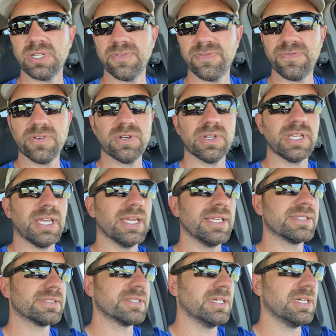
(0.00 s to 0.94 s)
to
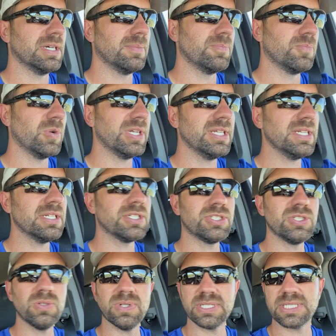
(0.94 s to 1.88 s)
fertigate some. We didn't
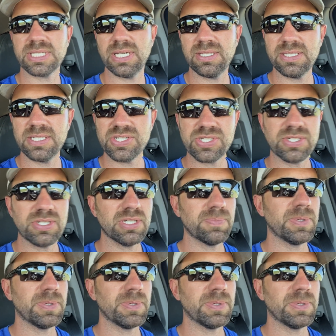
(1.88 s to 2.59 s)
do a ton this year,